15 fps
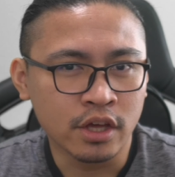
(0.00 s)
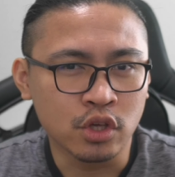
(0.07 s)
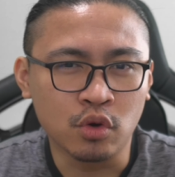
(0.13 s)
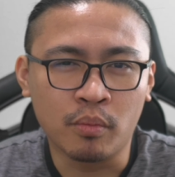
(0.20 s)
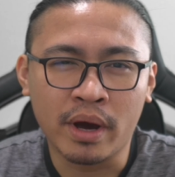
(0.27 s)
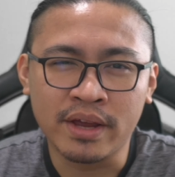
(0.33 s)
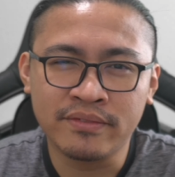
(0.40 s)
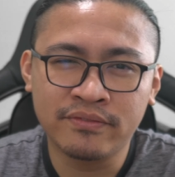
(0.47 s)
You
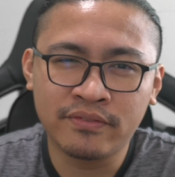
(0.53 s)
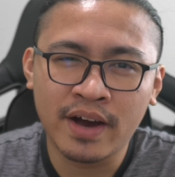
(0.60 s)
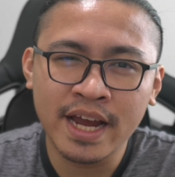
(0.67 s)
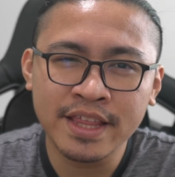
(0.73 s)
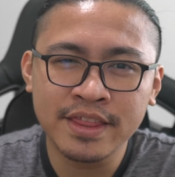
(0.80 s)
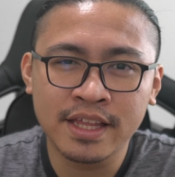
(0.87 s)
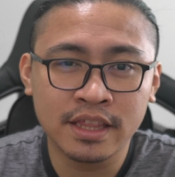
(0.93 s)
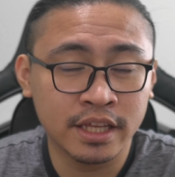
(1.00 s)
might
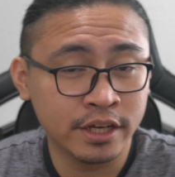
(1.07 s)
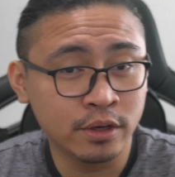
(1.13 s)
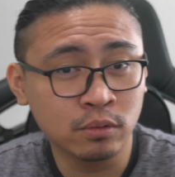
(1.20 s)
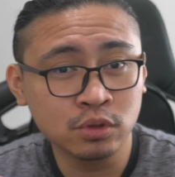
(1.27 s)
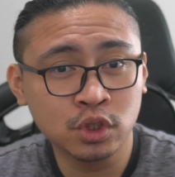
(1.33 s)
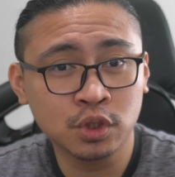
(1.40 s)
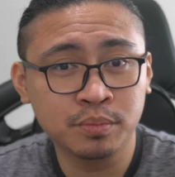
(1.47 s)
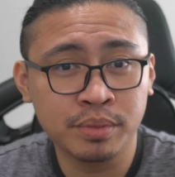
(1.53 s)
find that they
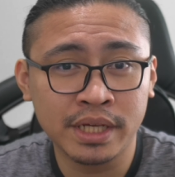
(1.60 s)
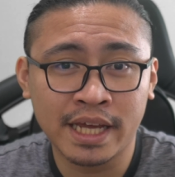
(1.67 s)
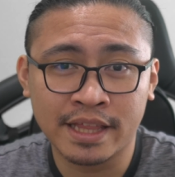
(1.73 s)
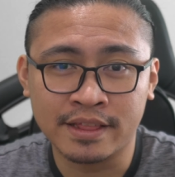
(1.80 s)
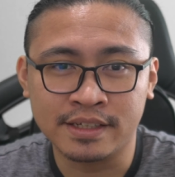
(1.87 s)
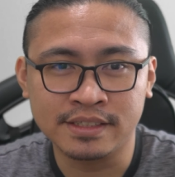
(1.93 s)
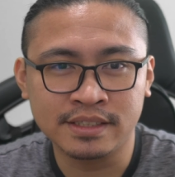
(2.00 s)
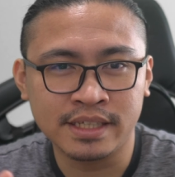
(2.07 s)
don't speak at
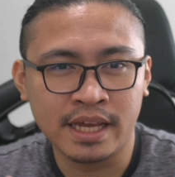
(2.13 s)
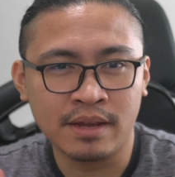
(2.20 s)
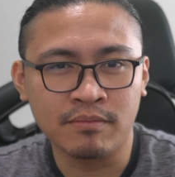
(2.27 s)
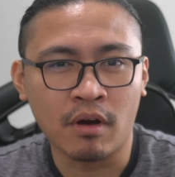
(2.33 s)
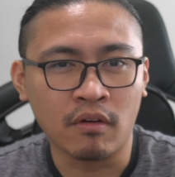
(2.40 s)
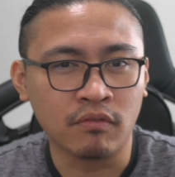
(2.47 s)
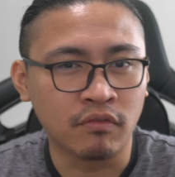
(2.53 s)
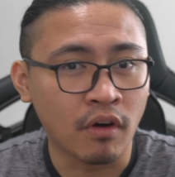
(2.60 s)
the same
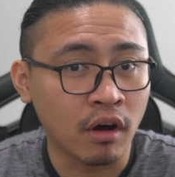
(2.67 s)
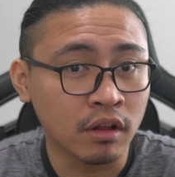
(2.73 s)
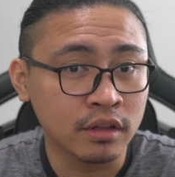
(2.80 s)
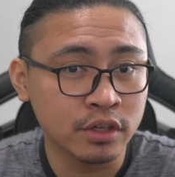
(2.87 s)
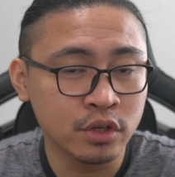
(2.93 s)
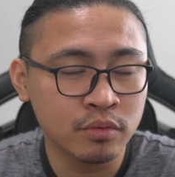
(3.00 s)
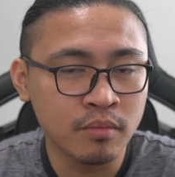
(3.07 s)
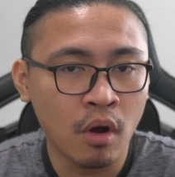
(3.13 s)

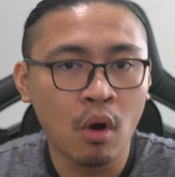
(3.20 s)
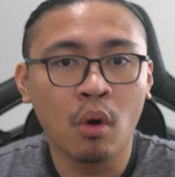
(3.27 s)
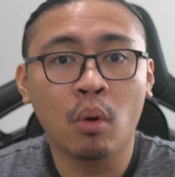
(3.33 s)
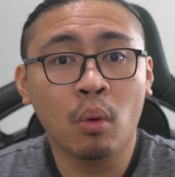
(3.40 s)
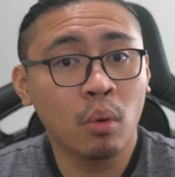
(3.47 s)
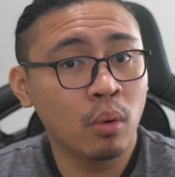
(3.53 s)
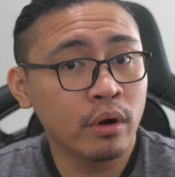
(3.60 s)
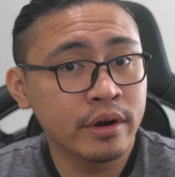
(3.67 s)
volume,
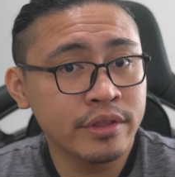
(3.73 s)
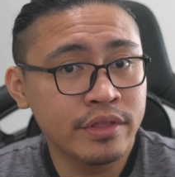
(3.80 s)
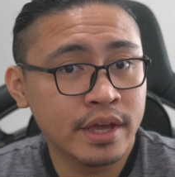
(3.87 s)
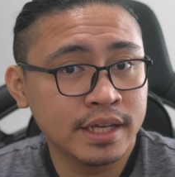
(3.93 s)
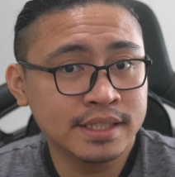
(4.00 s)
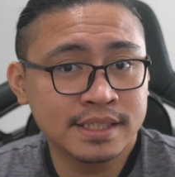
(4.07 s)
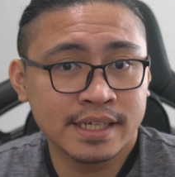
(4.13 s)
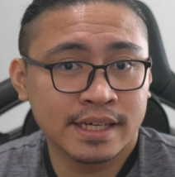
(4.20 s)
or
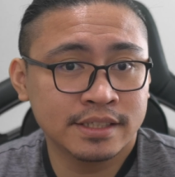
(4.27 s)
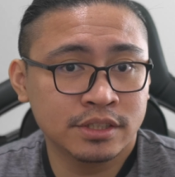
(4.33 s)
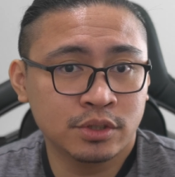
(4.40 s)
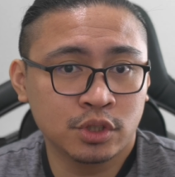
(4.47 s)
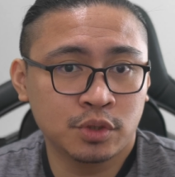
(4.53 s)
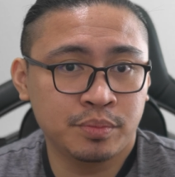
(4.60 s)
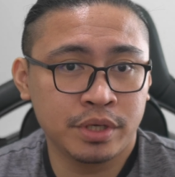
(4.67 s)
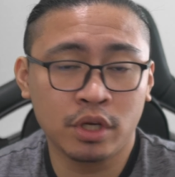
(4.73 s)
they tend
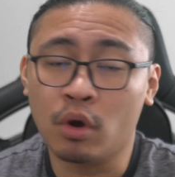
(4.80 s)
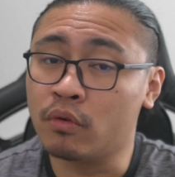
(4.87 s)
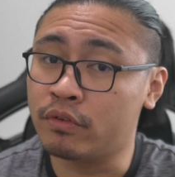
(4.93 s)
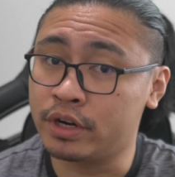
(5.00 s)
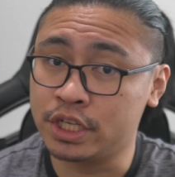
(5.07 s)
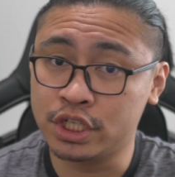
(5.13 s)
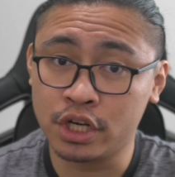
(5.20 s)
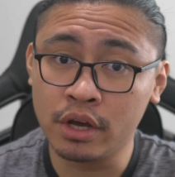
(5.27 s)
to speak over
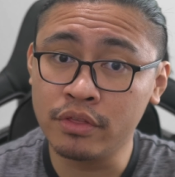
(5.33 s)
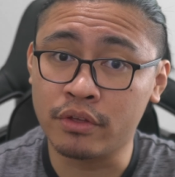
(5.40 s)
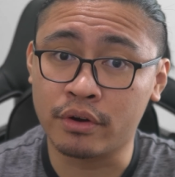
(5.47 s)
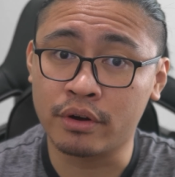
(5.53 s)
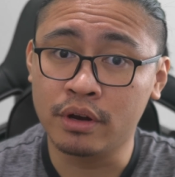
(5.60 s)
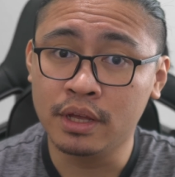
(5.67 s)
each other.